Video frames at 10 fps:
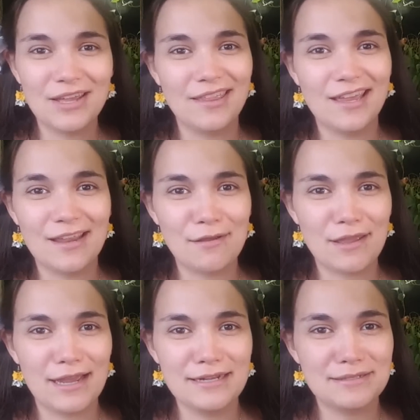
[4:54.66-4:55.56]
by like
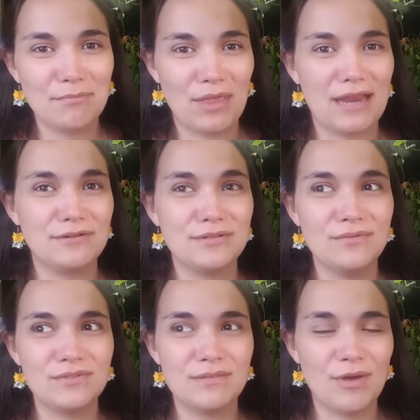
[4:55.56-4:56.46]
guys in black
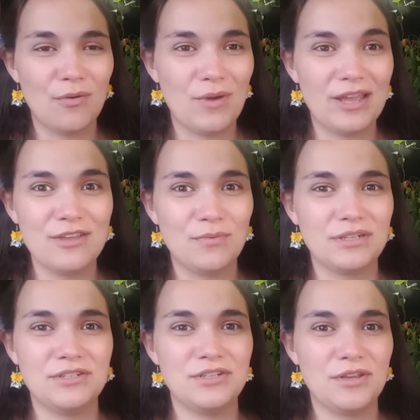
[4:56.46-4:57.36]
suits about why you
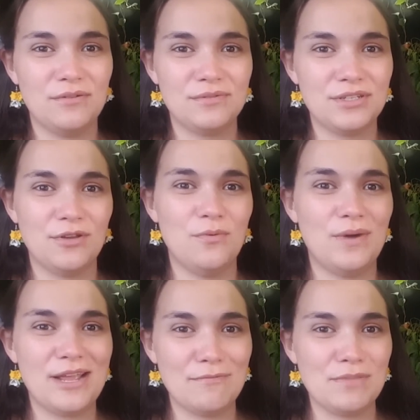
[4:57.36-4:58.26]
wanted to go to the
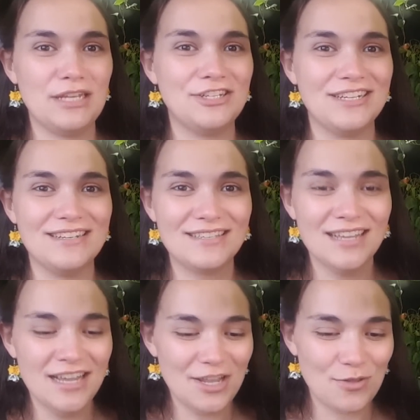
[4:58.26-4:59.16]
Hawaiian beaches.
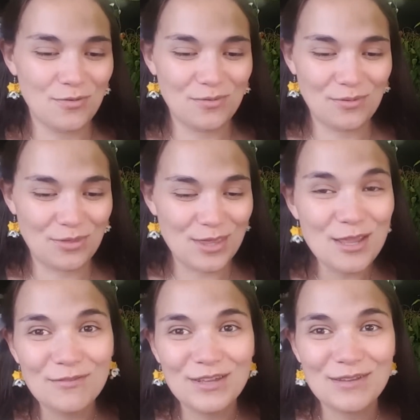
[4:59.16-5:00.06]
You, you
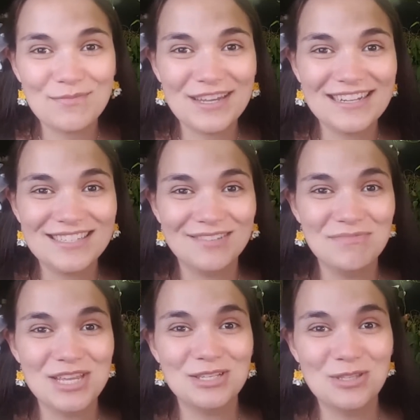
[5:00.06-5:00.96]
think of it being
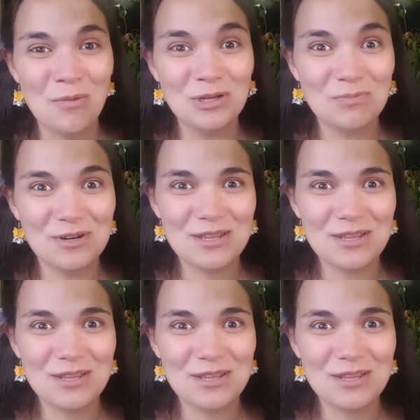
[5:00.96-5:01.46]
something so much more